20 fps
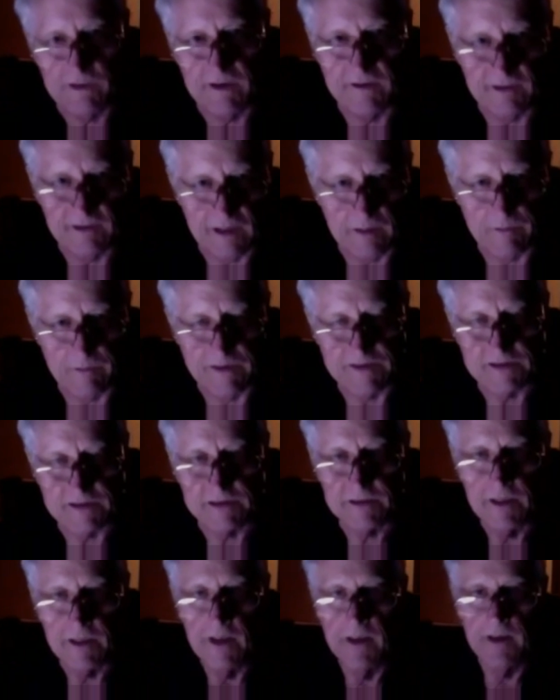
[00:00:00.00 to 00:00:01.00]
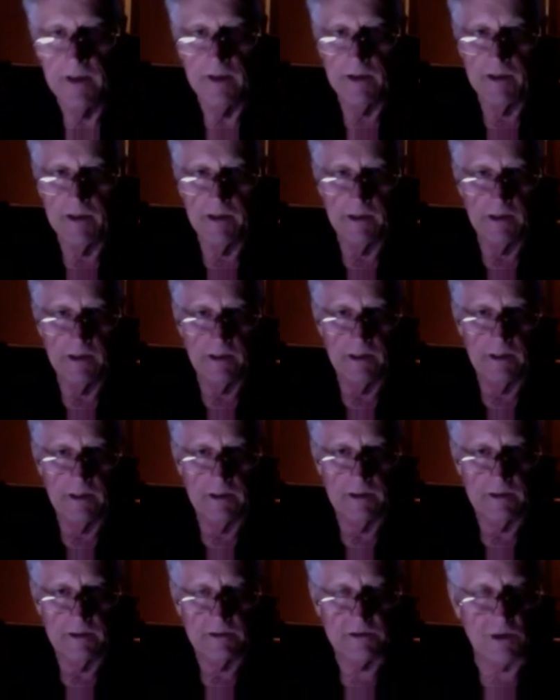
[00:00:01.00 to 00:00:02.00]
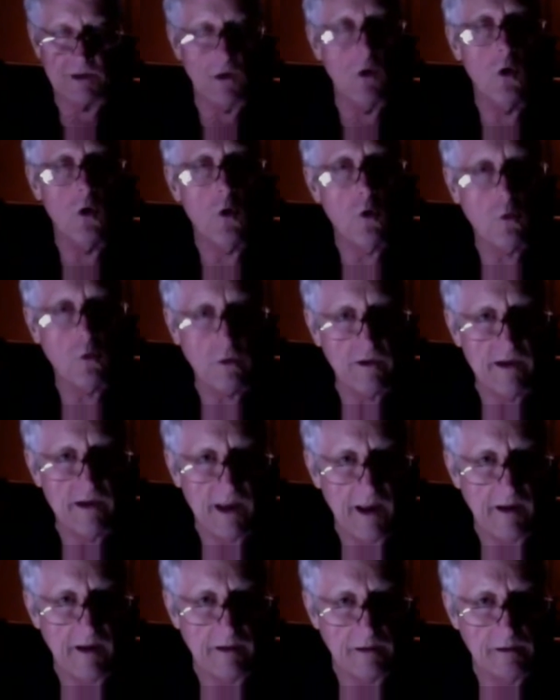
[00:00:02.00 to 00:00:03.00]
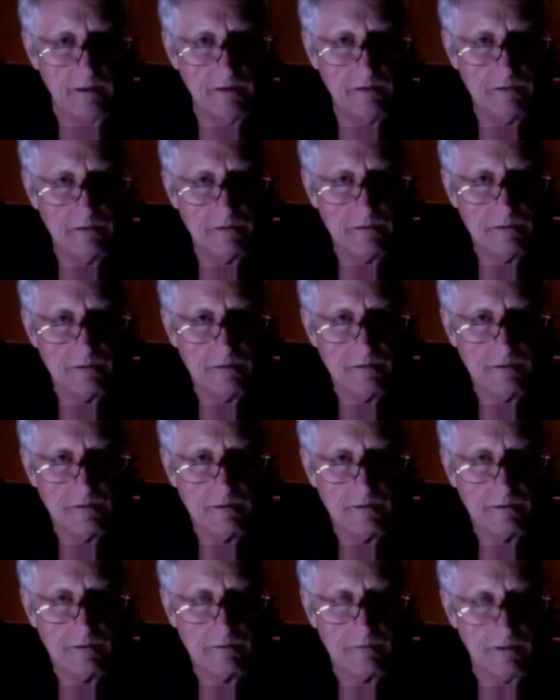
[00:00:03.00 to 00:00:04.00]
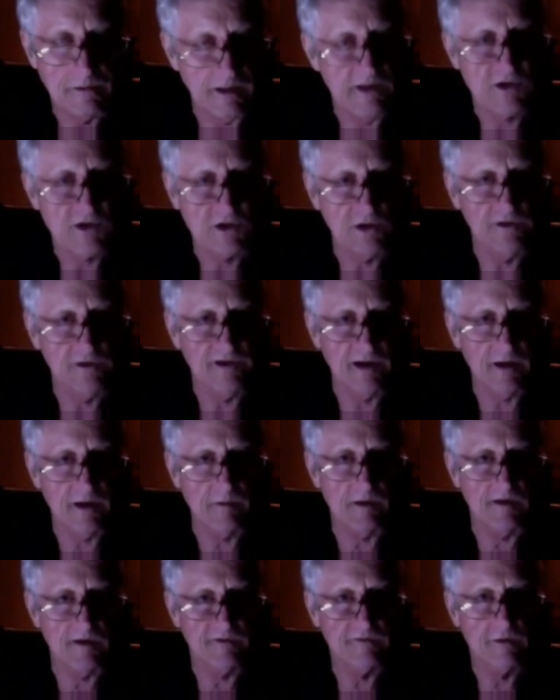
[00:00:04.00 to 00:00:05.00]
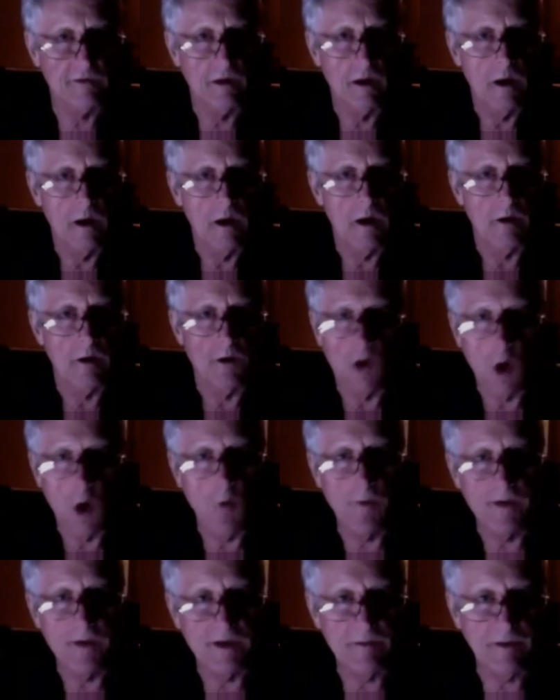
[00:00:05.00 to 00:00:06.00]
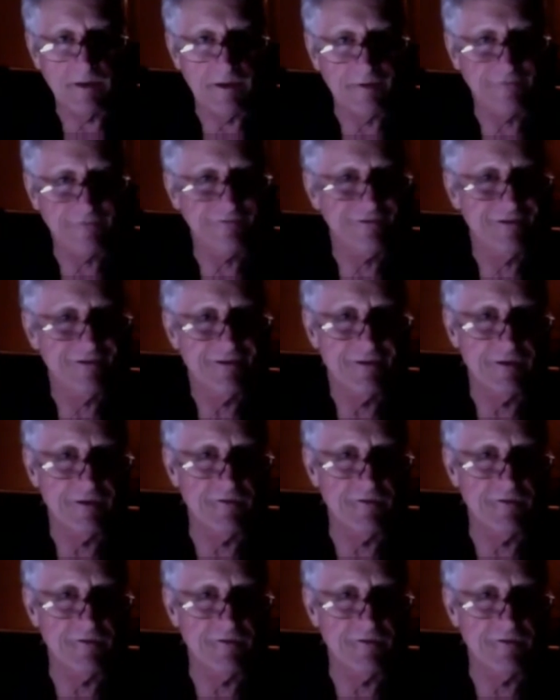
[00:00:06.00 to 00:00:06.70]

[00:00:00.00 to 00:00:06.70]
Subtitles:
databases. So who created relational database? Nobody, because the